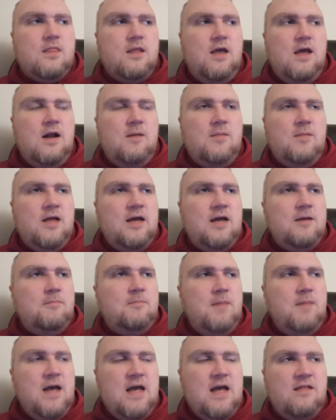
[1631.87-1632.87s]
And I'm like,
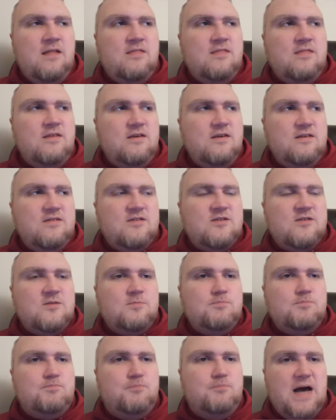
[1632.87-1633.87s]
man, this
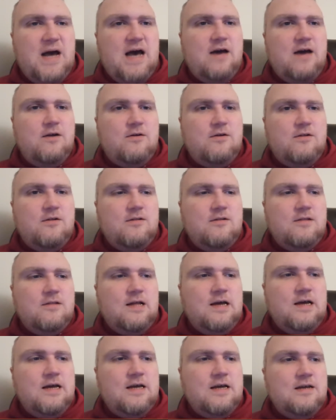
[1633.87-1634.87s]
battle
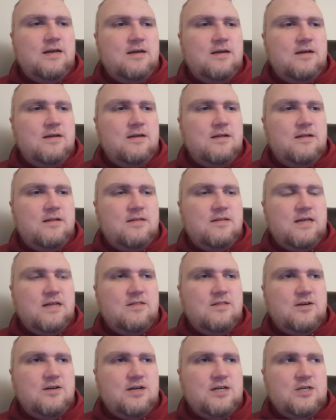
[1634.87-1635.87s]
like that
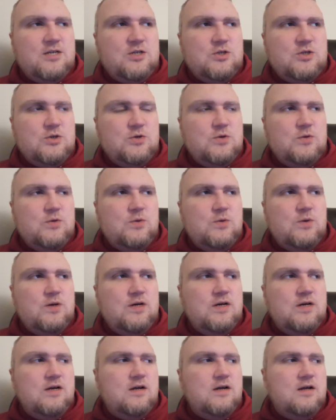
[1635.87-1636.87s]
they're gonna
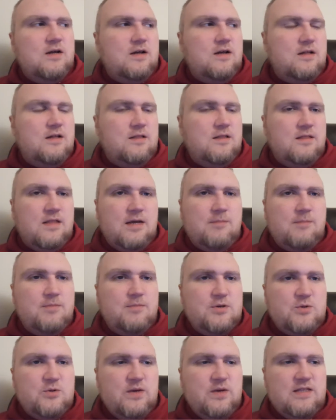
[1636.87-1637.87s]
do like
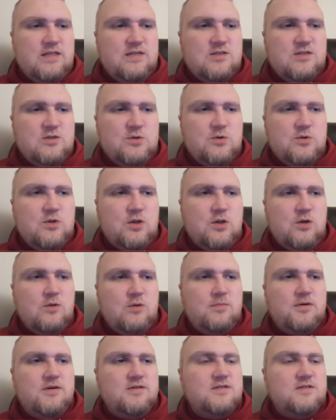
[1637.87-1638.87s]
between these two clone
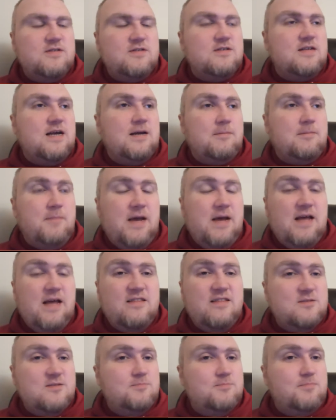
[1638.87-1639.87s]
persons, like, man,
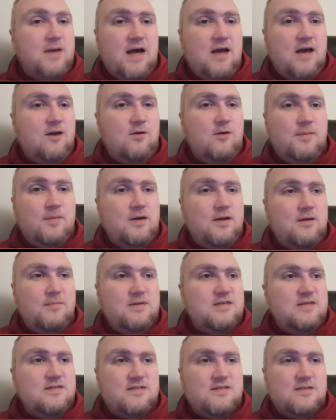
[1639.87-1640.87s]
this battle better
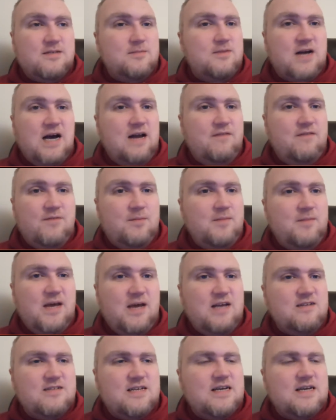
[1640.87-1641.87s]
be some kind of
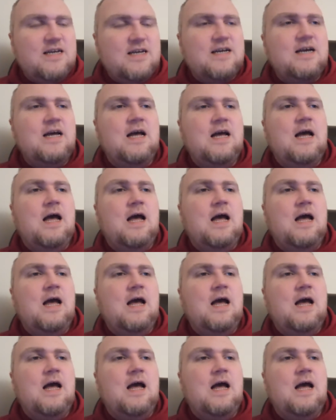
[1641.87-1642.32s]
amazing.